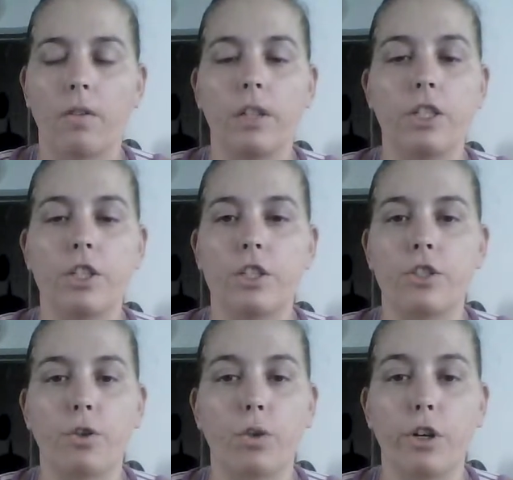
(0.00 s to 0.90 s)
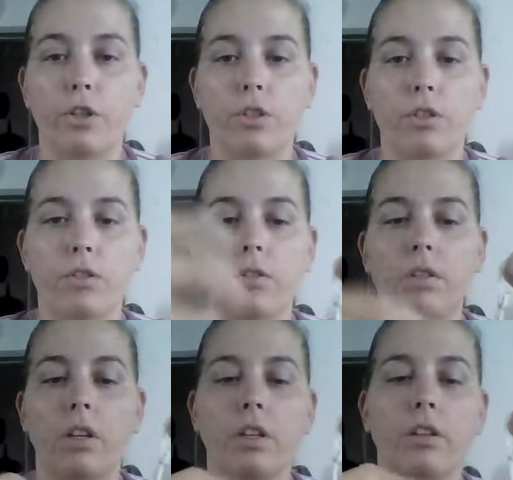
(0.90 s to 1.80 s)
religious stores,
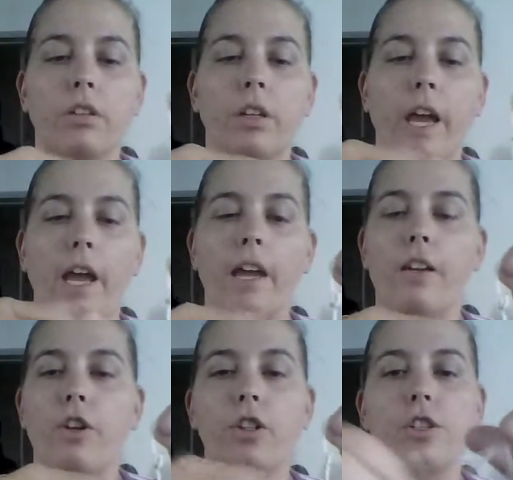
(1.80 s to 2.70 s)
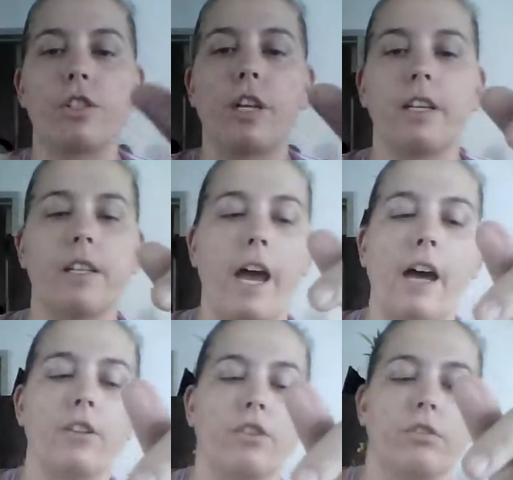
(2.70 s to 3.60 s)
and you can just
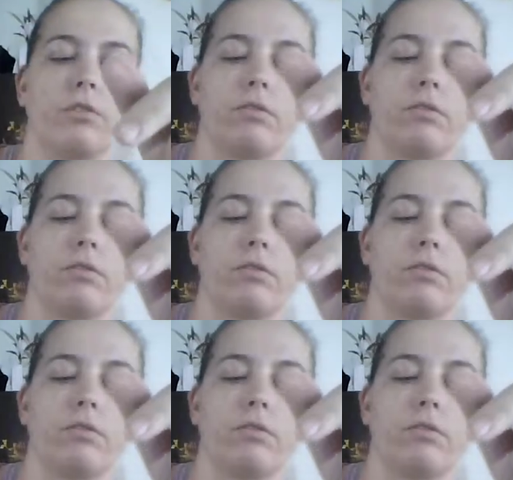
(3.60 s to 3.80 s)
attach,